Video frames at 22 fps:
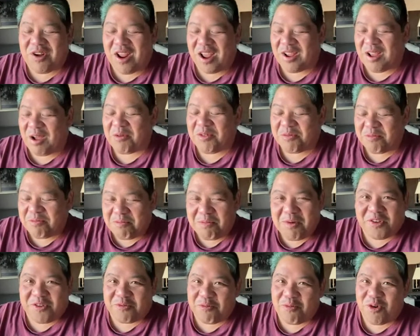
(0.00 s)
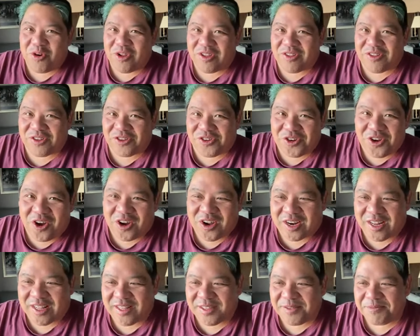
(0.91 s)
was much more into
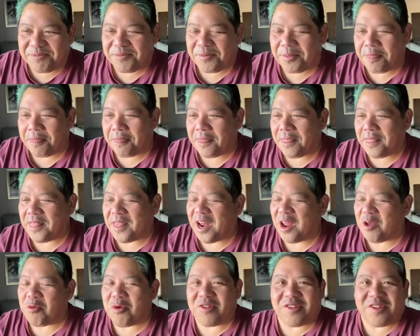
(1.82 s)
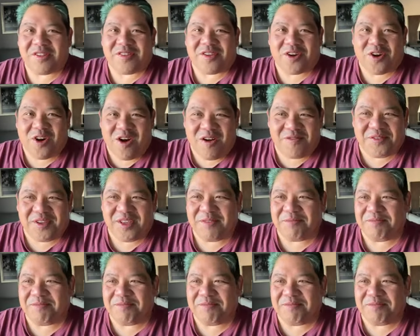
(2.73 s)
chocolate than I was into coffee,